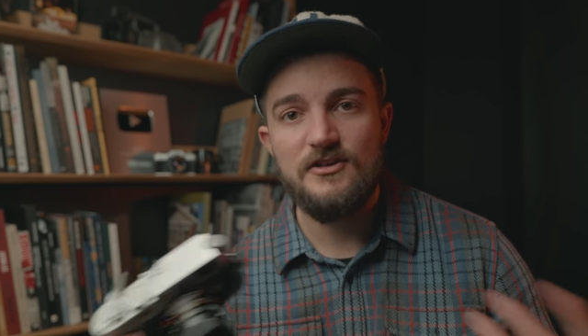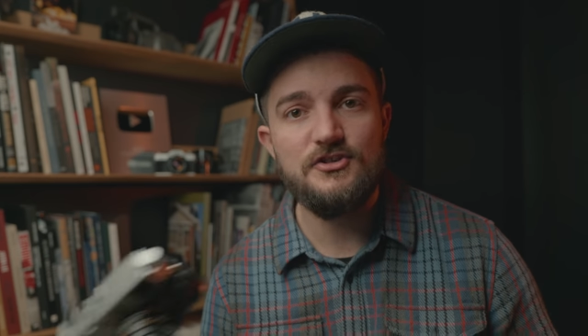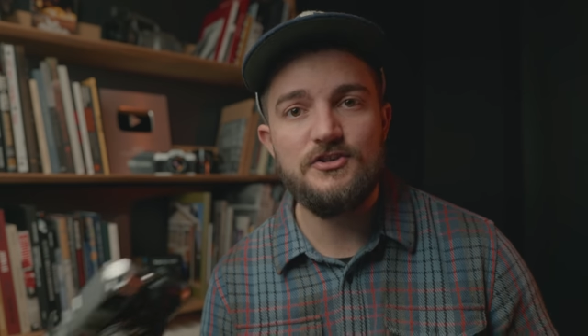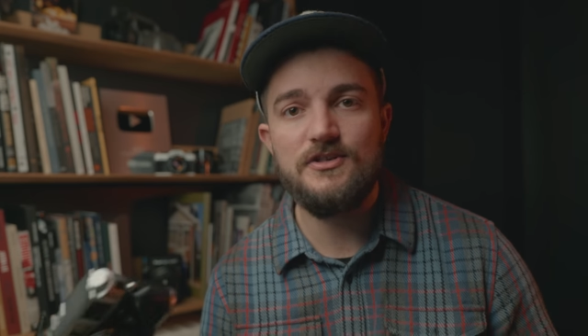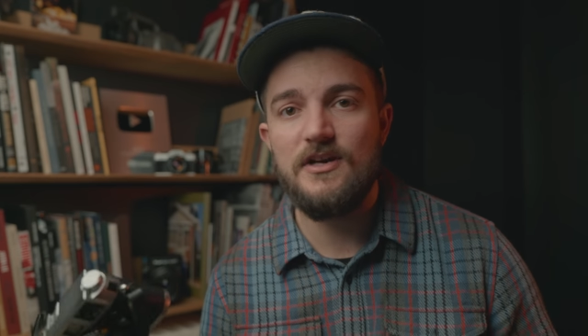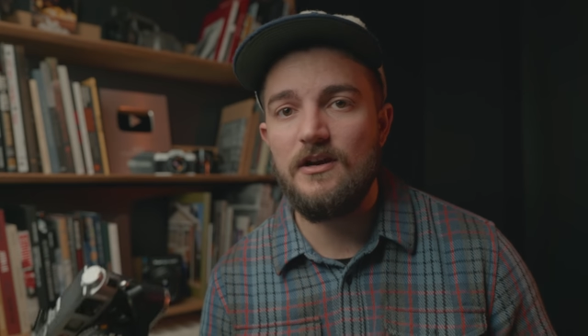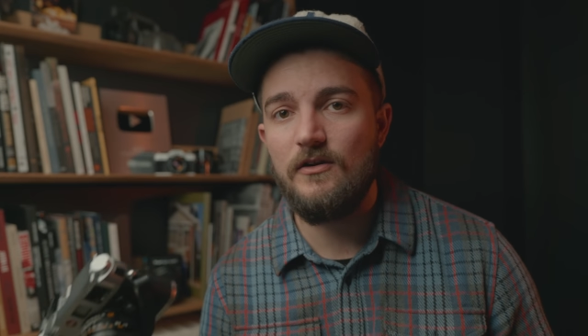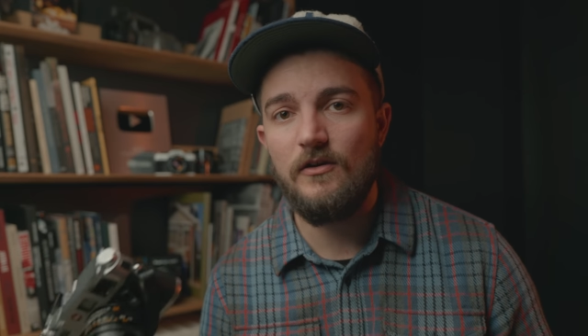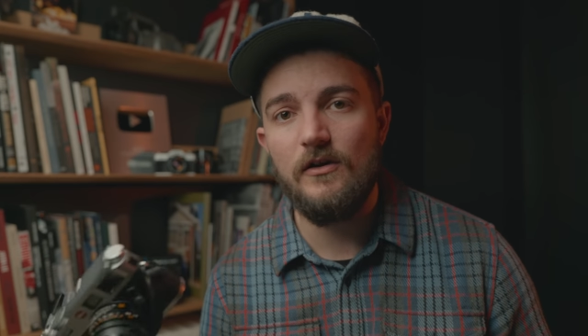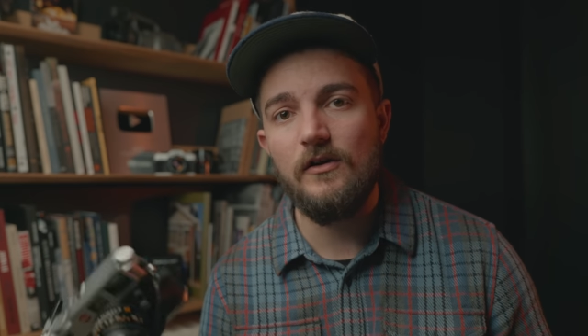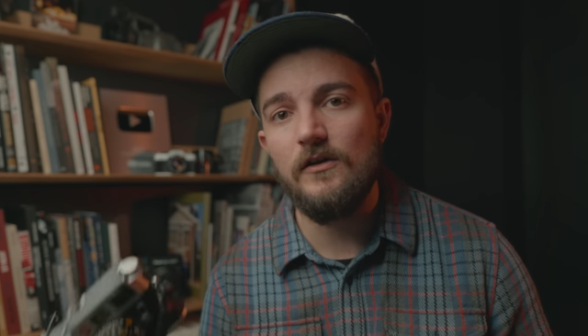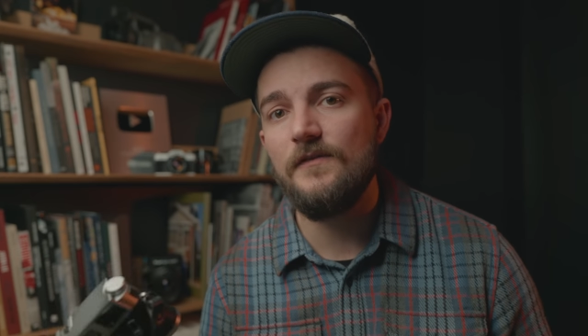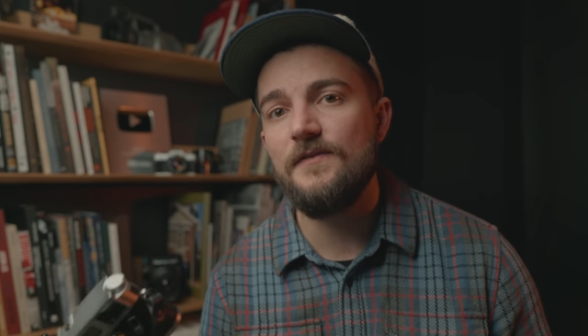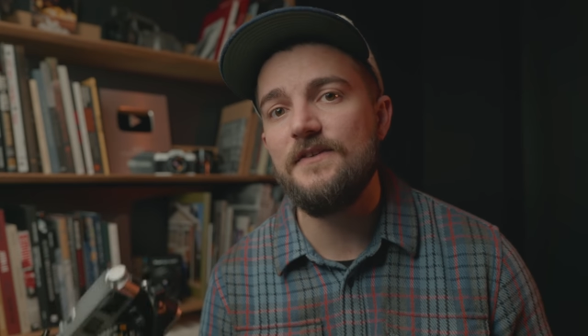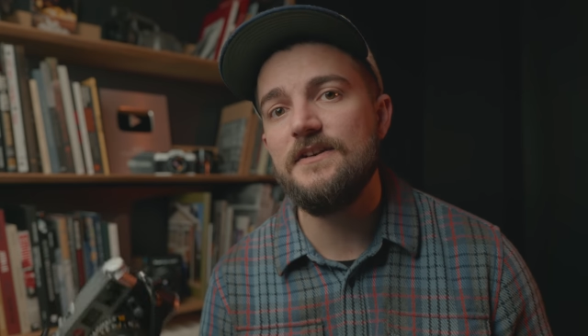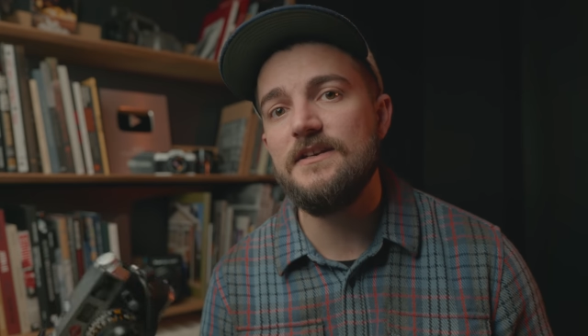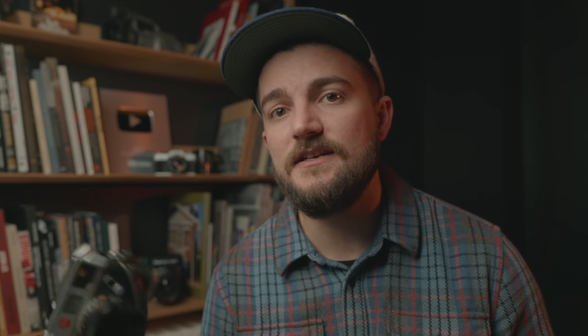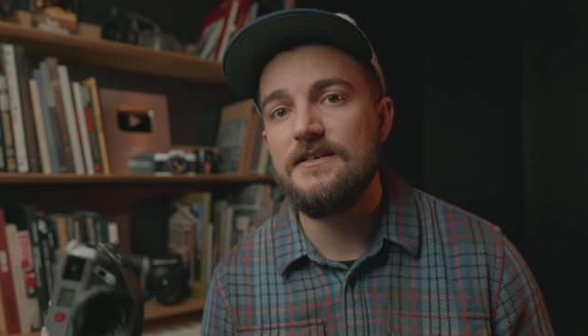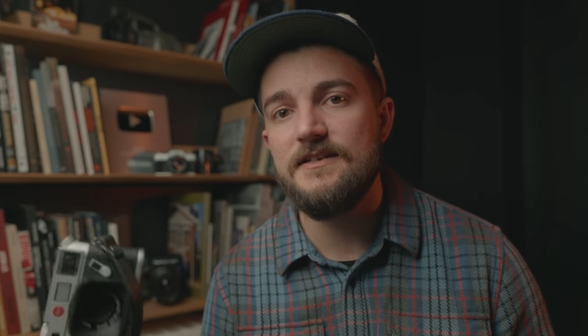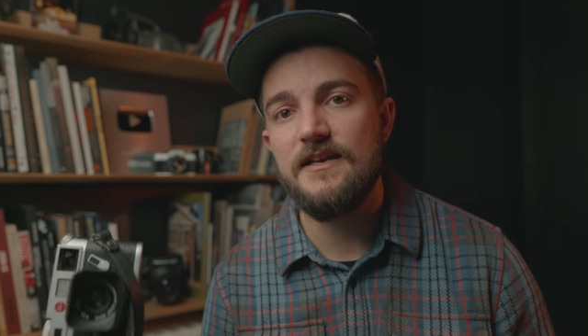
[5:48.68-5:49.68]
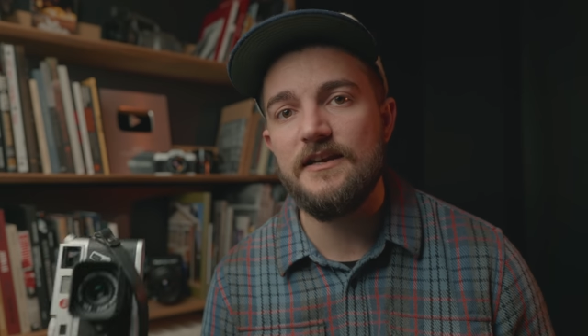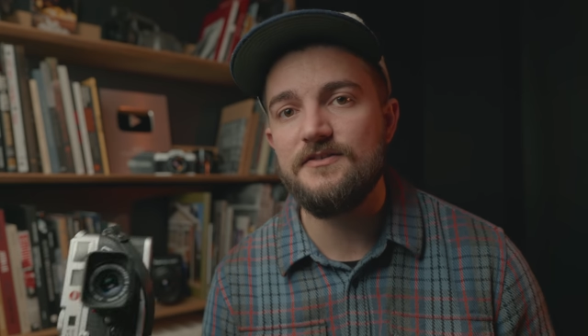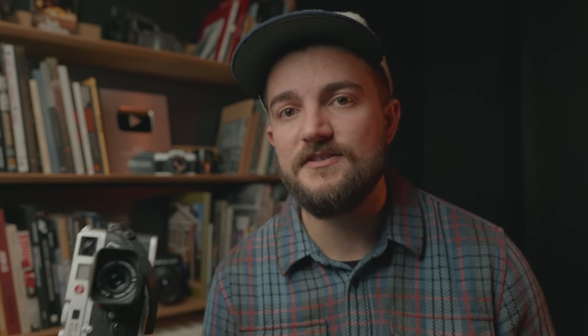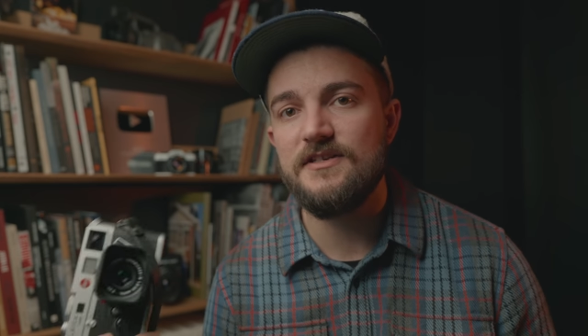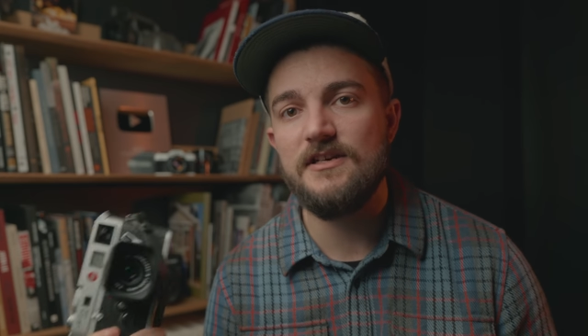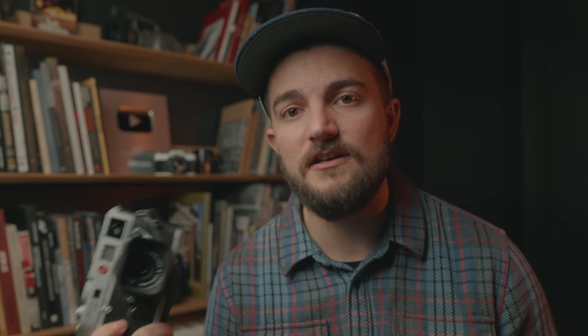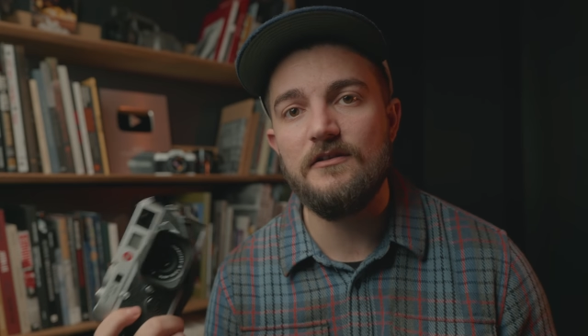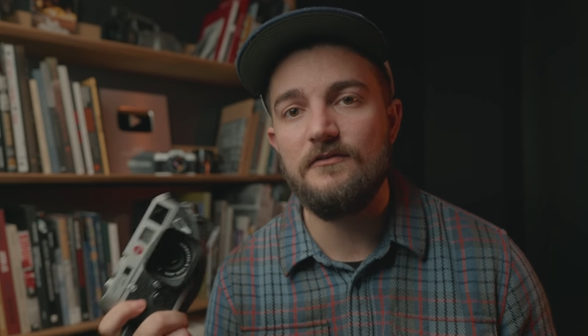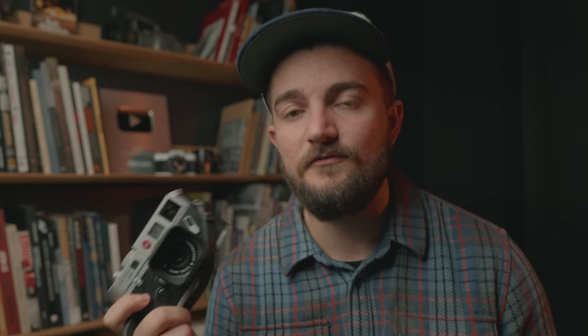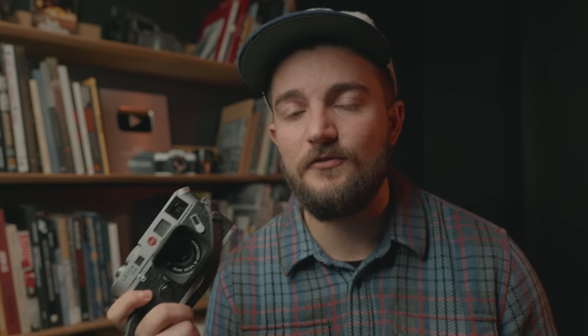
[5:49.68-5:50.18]
share all the details
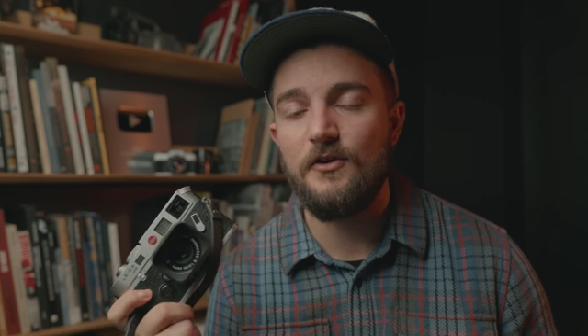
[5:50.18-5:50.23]
here